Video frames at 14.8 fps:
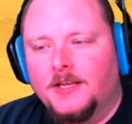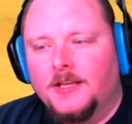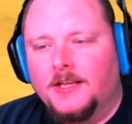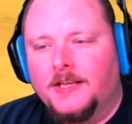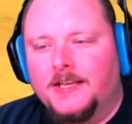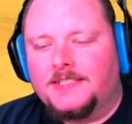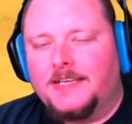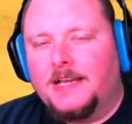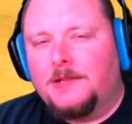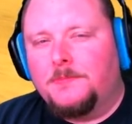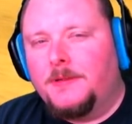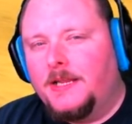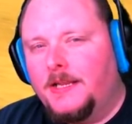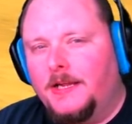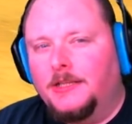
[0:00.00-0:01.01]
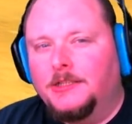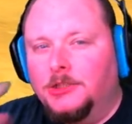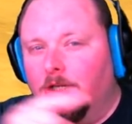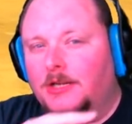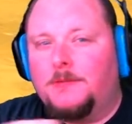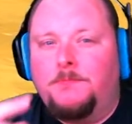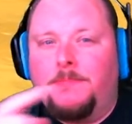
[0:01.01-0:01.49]
has got to be a
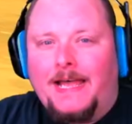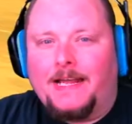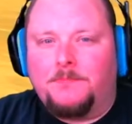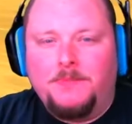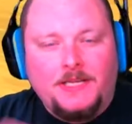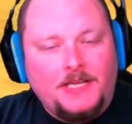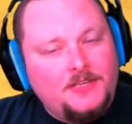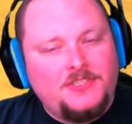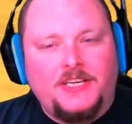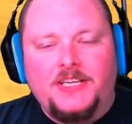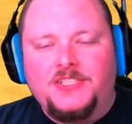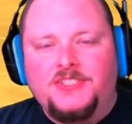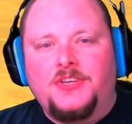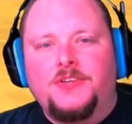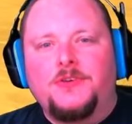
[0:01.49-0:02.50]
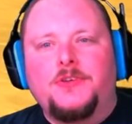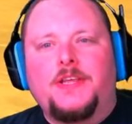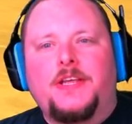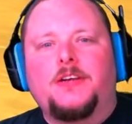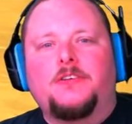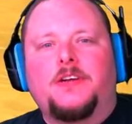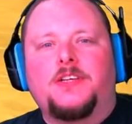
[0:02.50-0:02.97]
look back, because it is the new
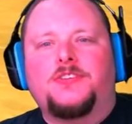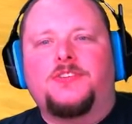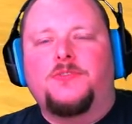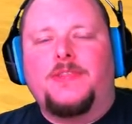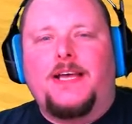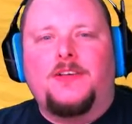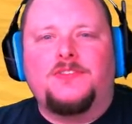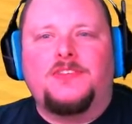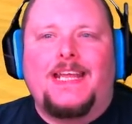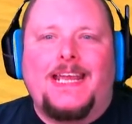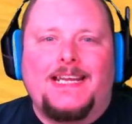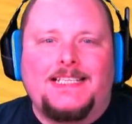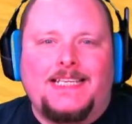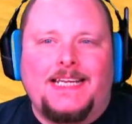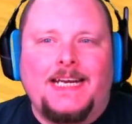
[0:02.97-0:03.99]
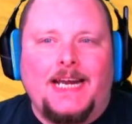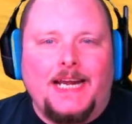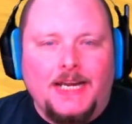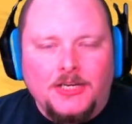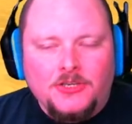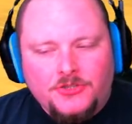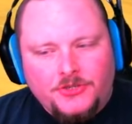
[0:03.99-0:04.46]
year. It is 2018. I
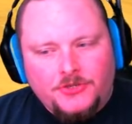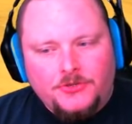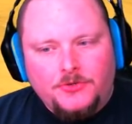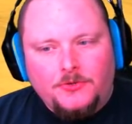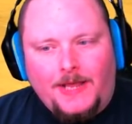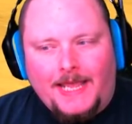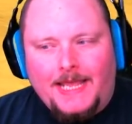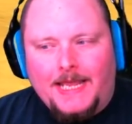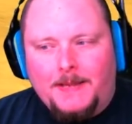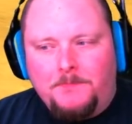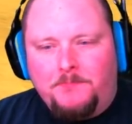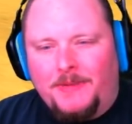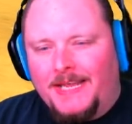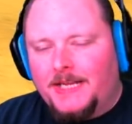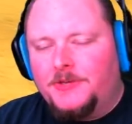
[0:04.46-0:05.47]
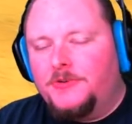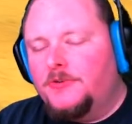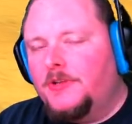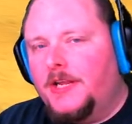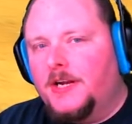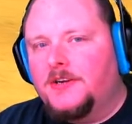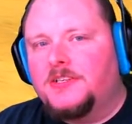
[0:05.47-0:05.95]
didn't do a big New
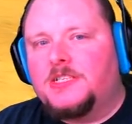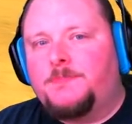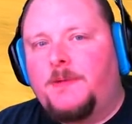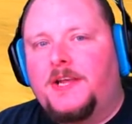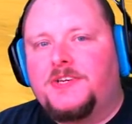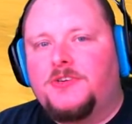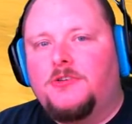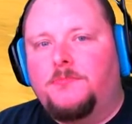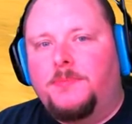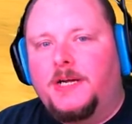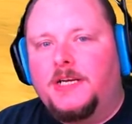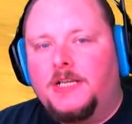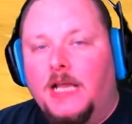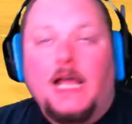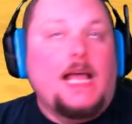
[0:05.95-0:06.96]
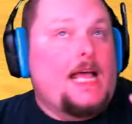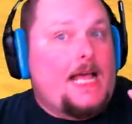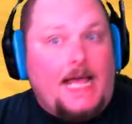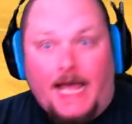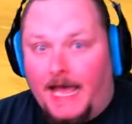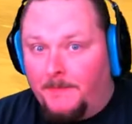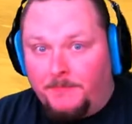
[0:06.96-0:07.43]
Year's special, but
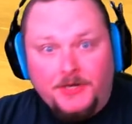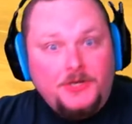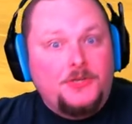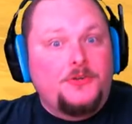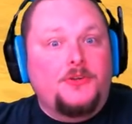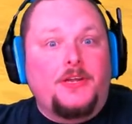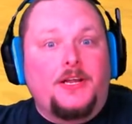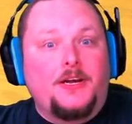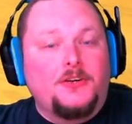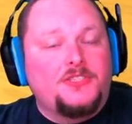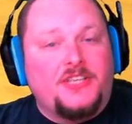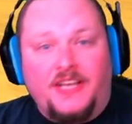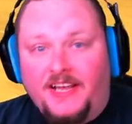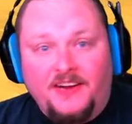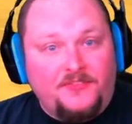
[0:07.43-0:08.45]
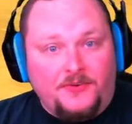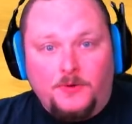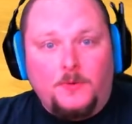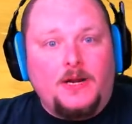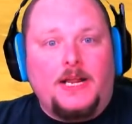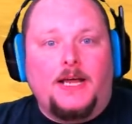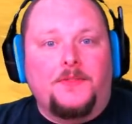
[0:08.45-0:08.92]
Happy New Year to
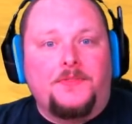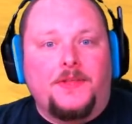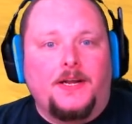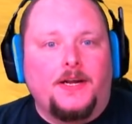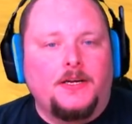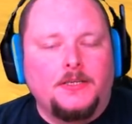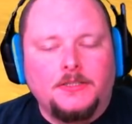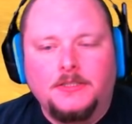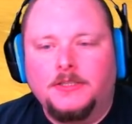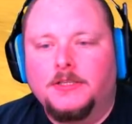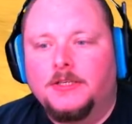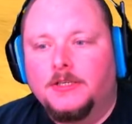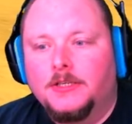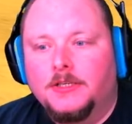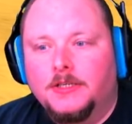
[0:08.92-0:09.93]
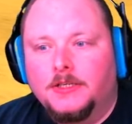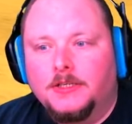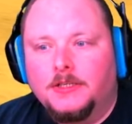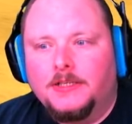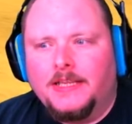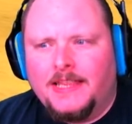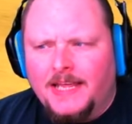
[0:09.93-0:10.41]
everyone out there.
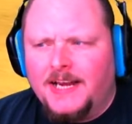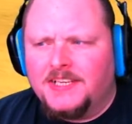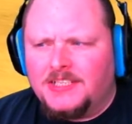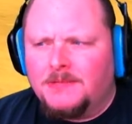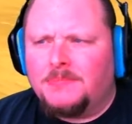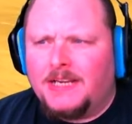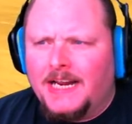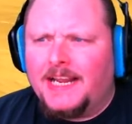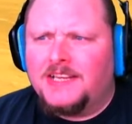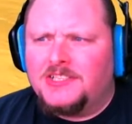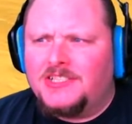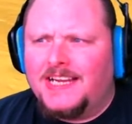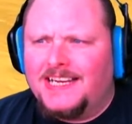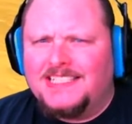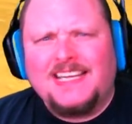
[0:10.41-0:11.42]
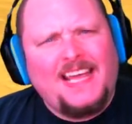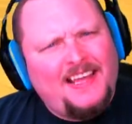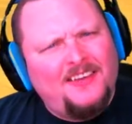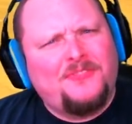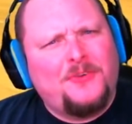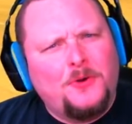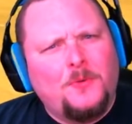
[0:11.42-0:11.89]
And that is something I can say to
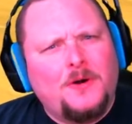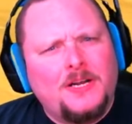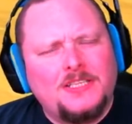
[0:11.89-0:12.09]
everyone. It's